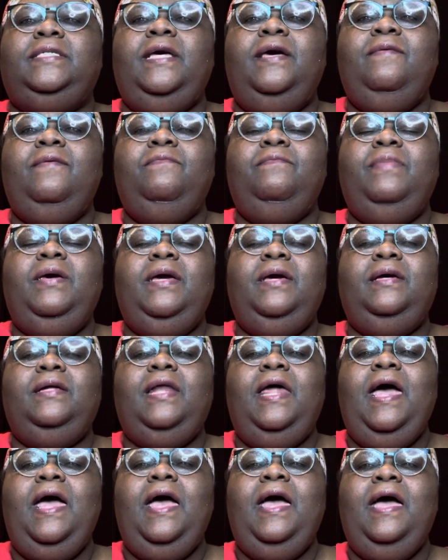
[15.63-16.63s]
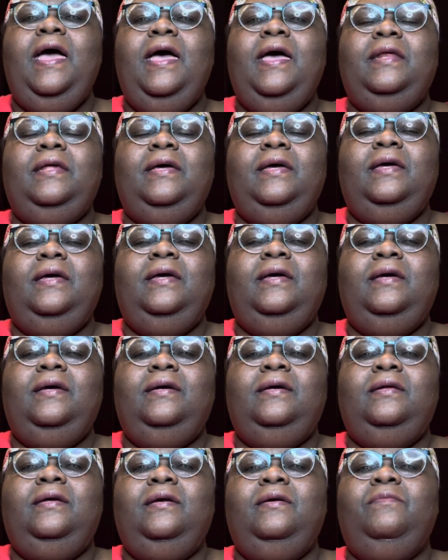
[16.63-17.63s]
and be glad
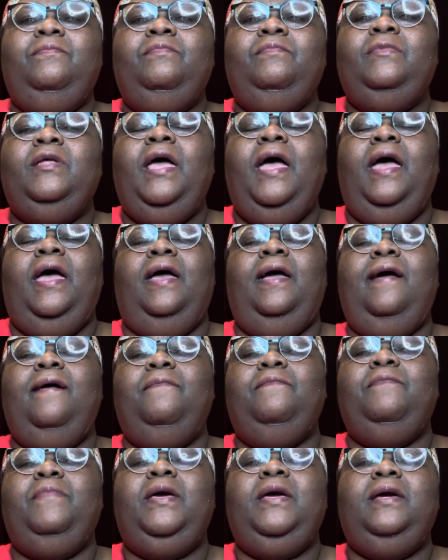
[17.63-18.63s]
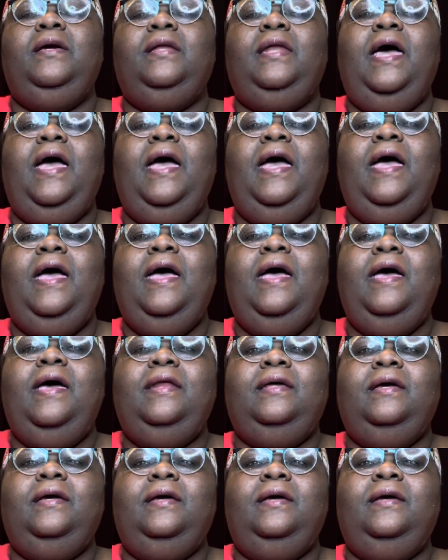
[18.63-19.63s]
in Him, and be
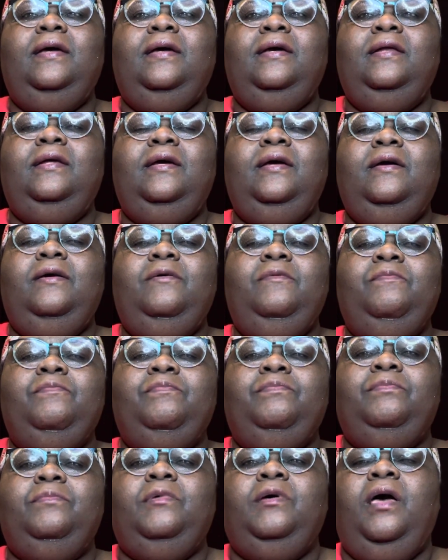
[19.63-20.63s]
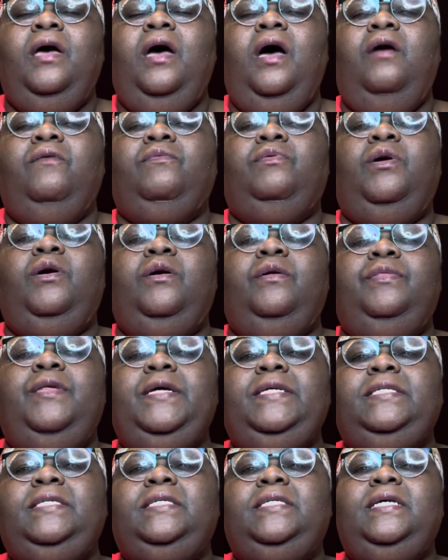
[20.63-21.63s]
glad in Him. For
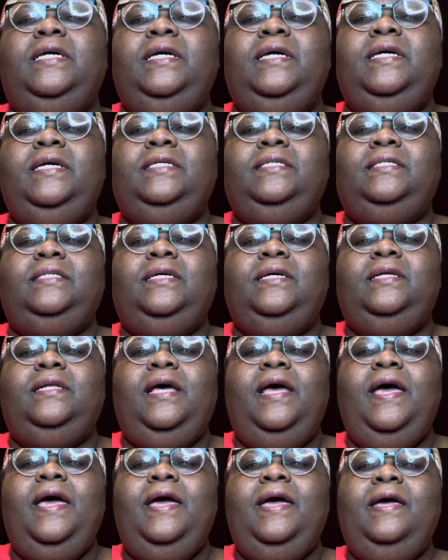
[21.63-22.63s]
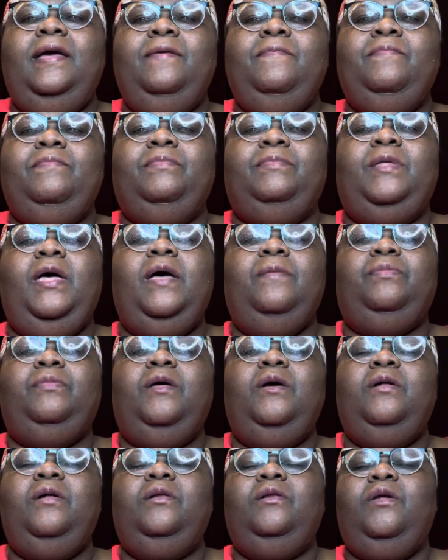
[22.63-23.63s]
this is the day that
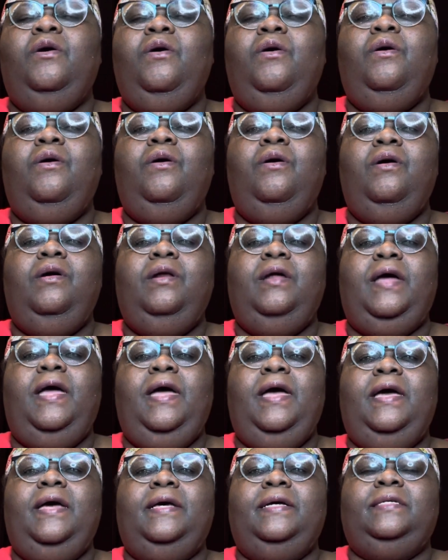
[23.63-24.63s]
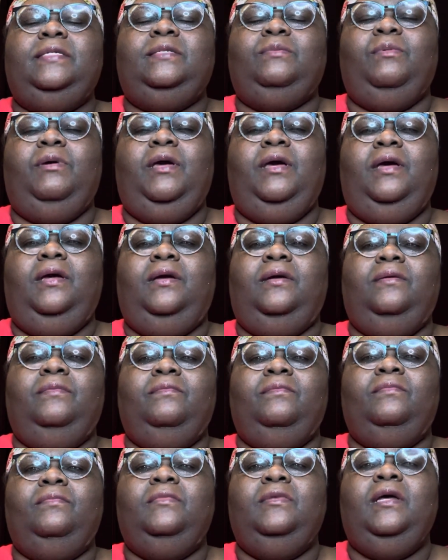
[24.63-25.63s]
the Lord has made,
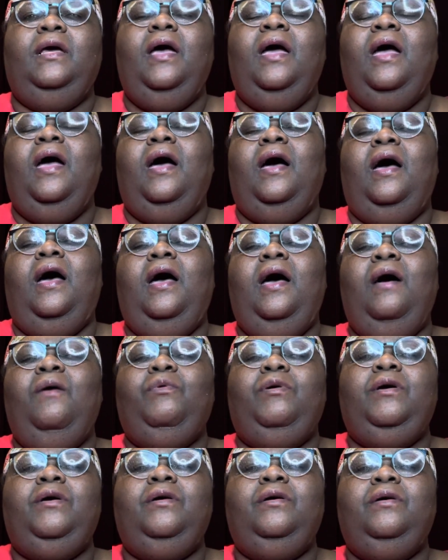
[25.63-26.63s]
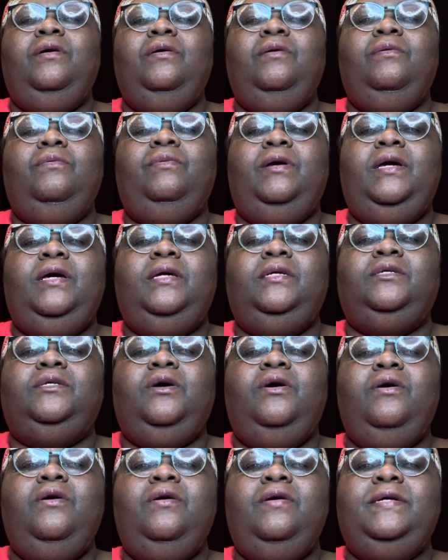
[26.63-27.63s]
I will
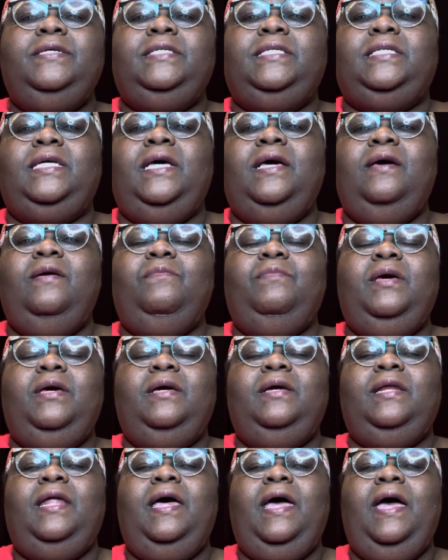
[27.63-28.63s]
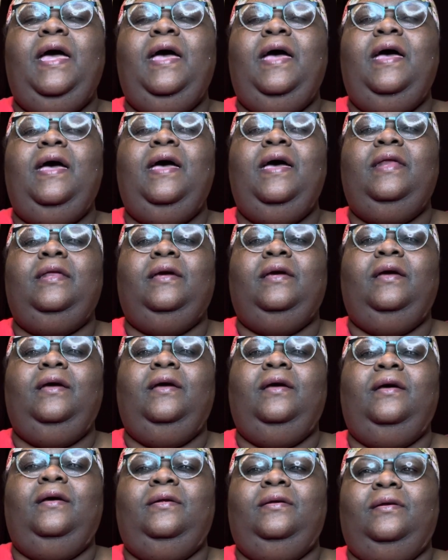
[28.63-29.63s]
rejoice and be glad
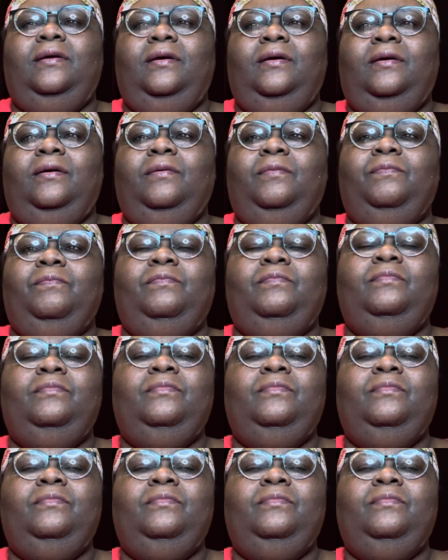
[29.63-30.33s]
in Him.